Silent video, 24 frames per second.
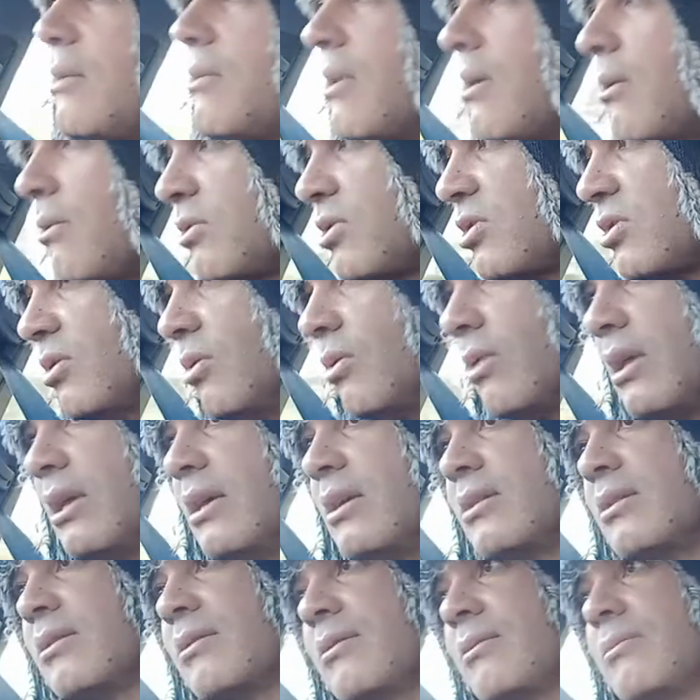little
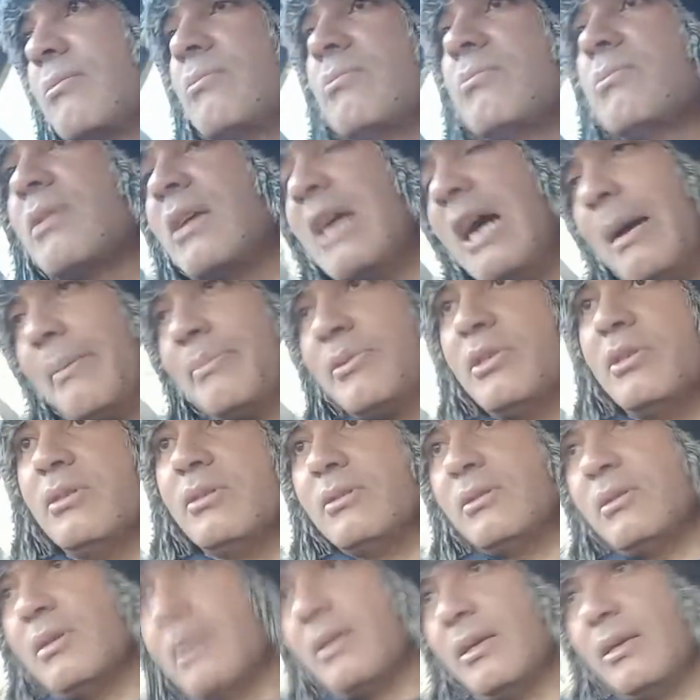story
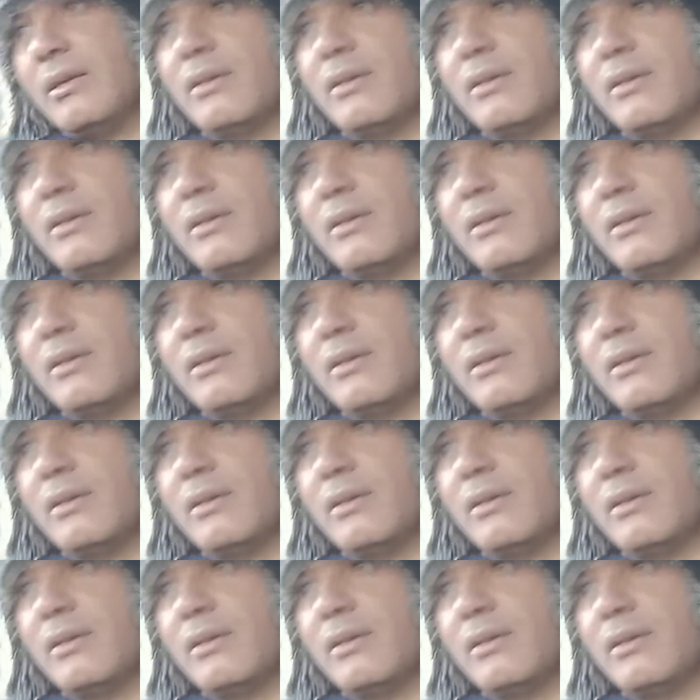captions, like,